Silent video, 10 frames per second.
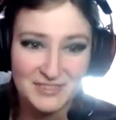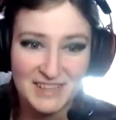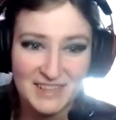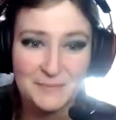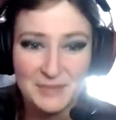So
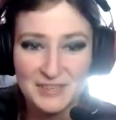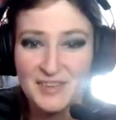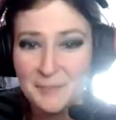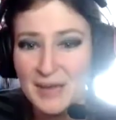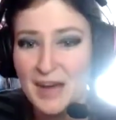that's been
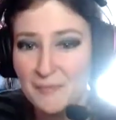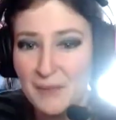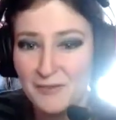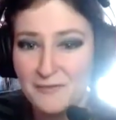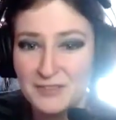a bit out of
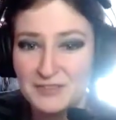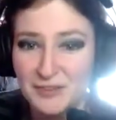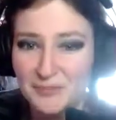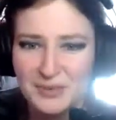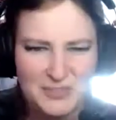my comfort
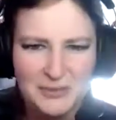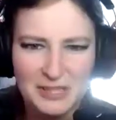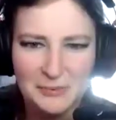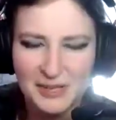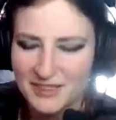zone, but
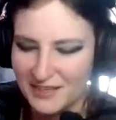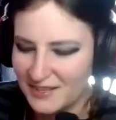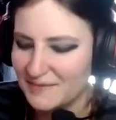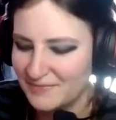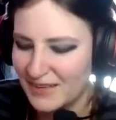totally worth
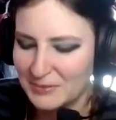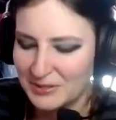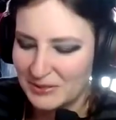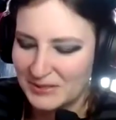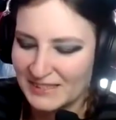it.
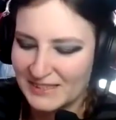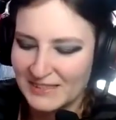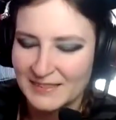Absolutely.